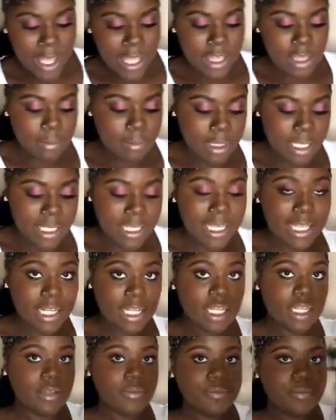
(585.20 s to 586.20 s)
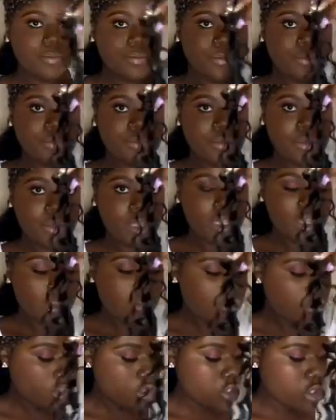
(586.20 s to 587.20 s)
at the beginning
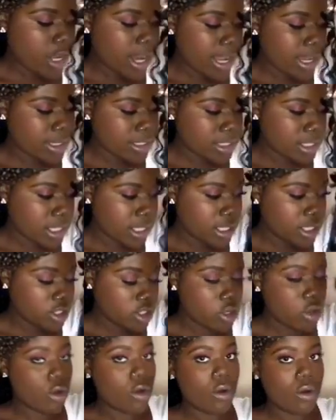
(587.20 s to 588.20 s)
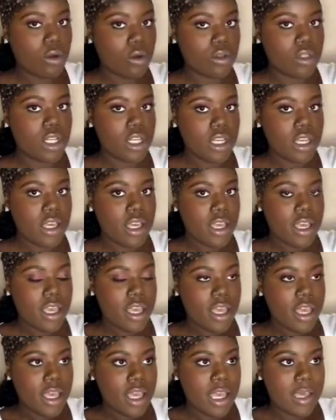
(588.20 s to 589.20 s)
of the track to get it to hold,
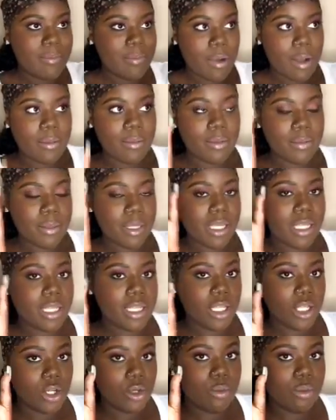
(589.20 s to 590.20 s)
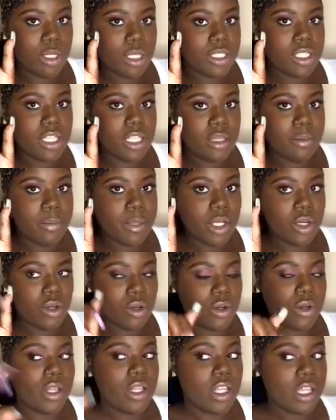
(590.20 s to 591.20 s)
probably a little piece in the
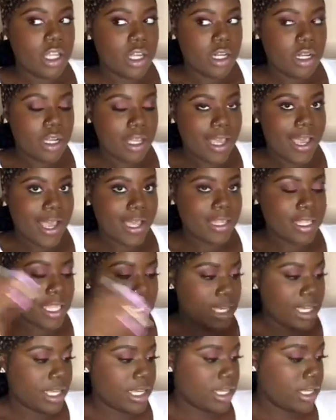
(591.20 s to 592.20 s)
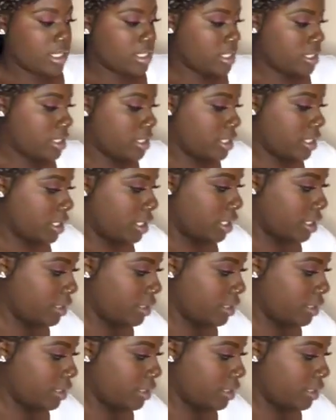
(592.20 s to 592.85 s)
middle, and then at the end to seal